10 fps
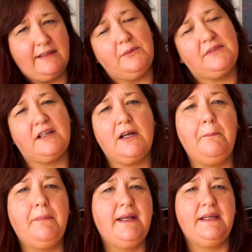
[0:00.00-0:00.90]
There was a
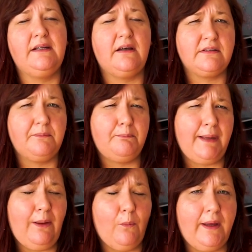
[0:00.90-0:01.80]
complete and utter
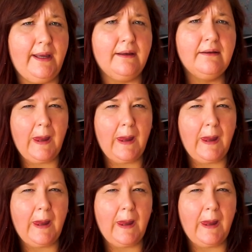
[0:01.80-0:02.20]
bat wing.